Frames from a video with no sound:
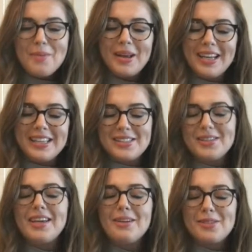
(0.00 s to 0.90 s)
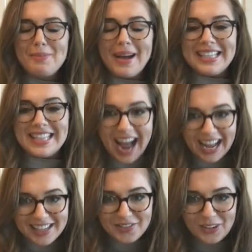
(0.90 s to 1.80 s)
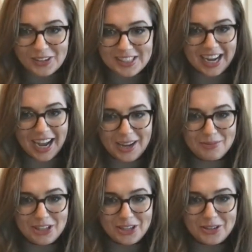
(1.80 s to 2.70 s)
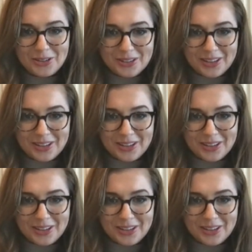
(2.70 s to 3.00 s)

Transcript: Because it was my dad's first time, too.